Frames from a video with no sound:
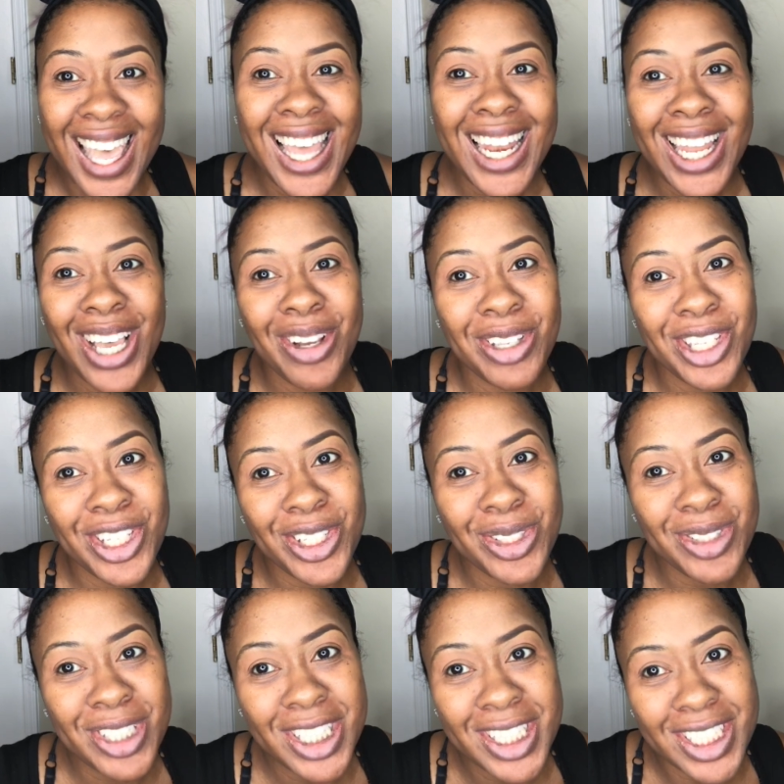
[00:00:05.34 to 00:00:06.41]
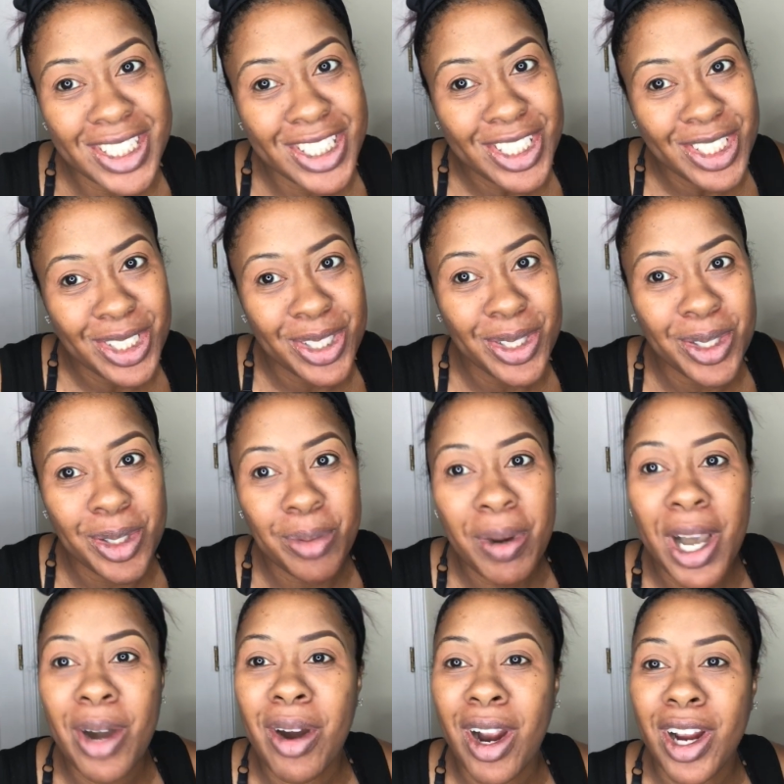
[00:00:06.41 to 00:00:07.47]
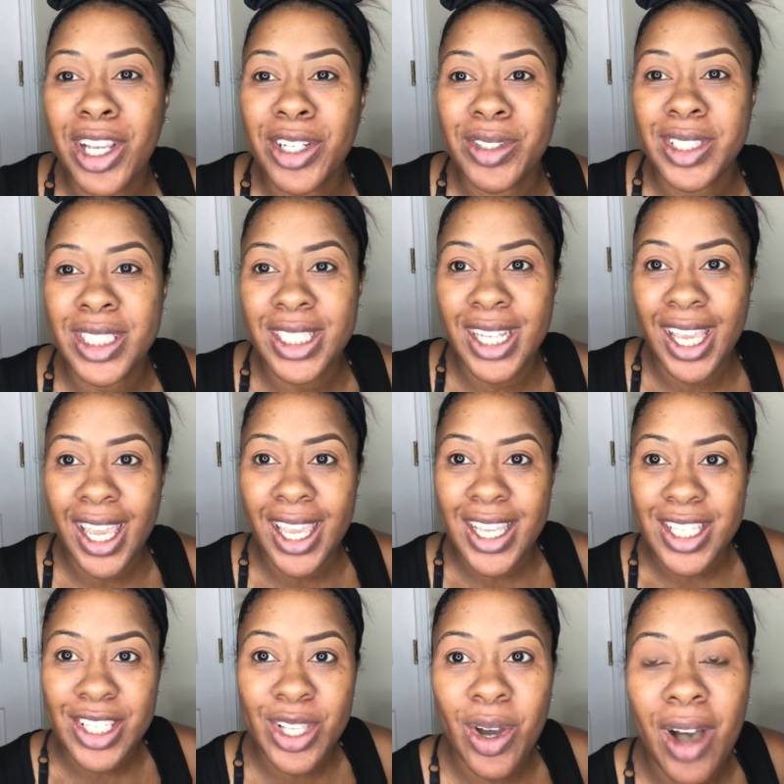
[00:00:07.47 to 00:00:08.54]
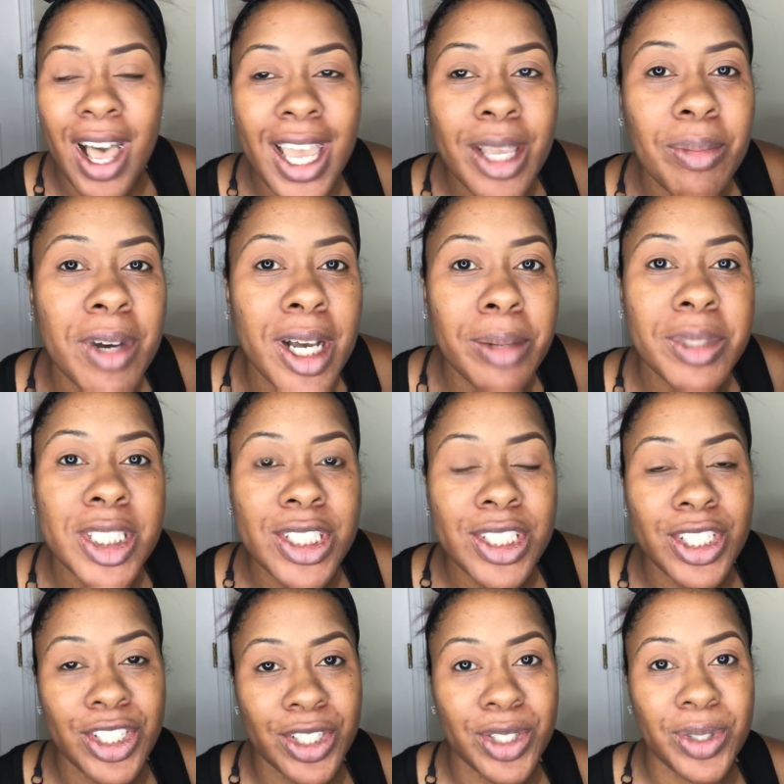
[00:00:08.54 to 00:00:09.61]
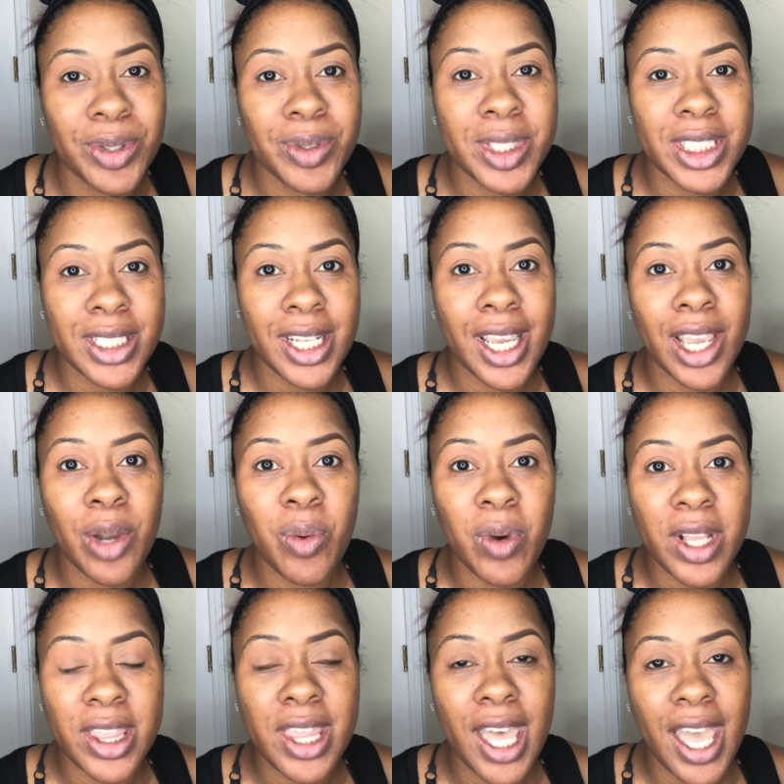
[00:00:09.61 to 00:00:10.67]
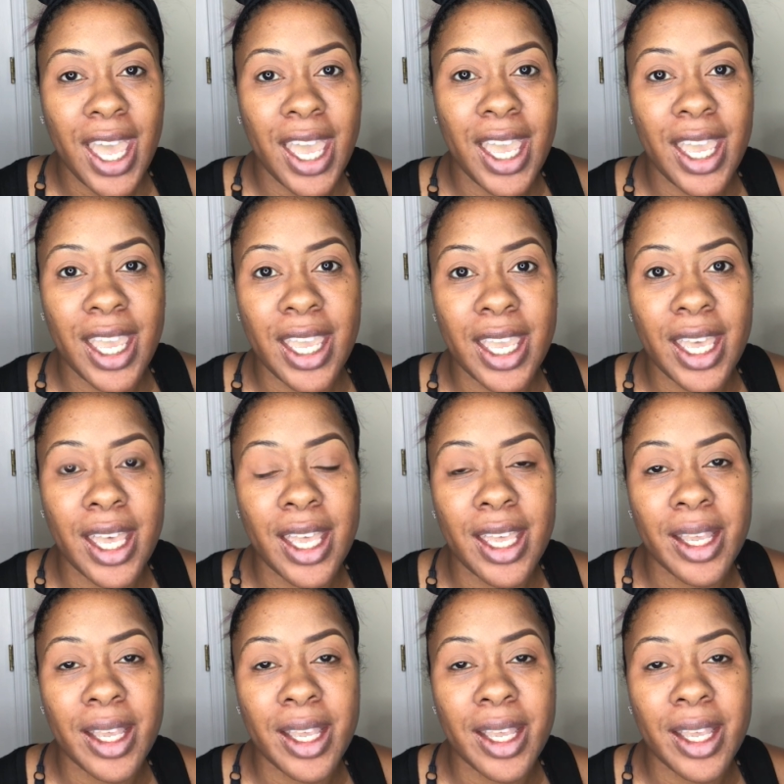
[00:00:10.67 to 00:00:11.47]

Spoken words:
Hello you to the tube. How are you today? So I am coming to you today with a